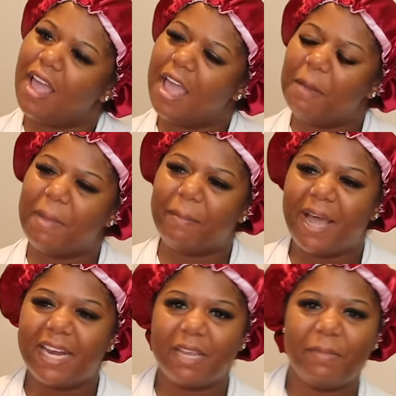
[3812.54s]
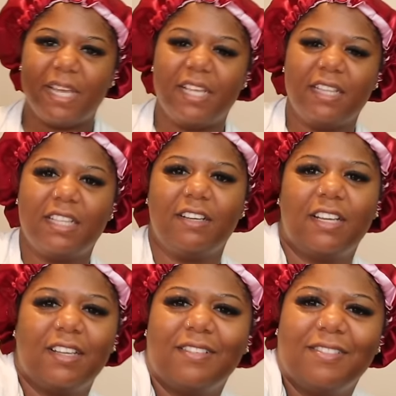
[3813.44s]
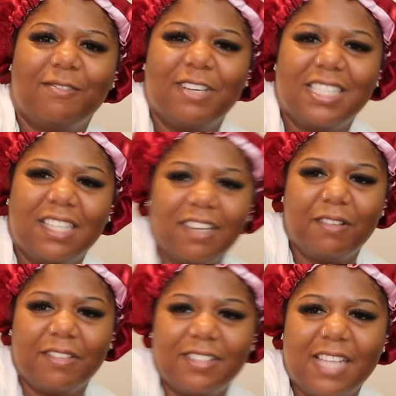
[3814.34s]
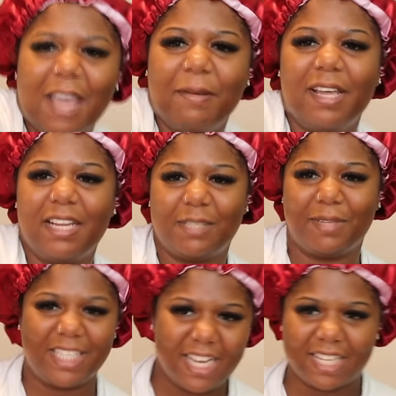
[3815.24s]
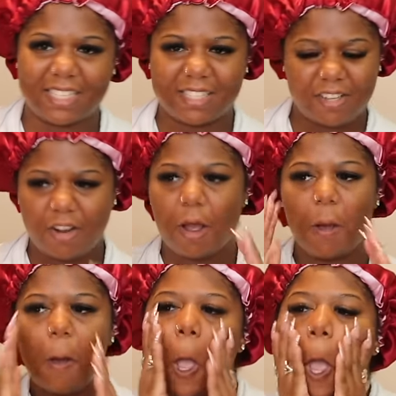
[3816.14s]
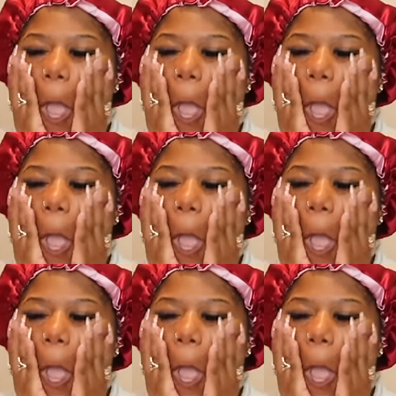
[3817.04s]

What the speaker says: and my body be the rest of the same color as my chest, you know?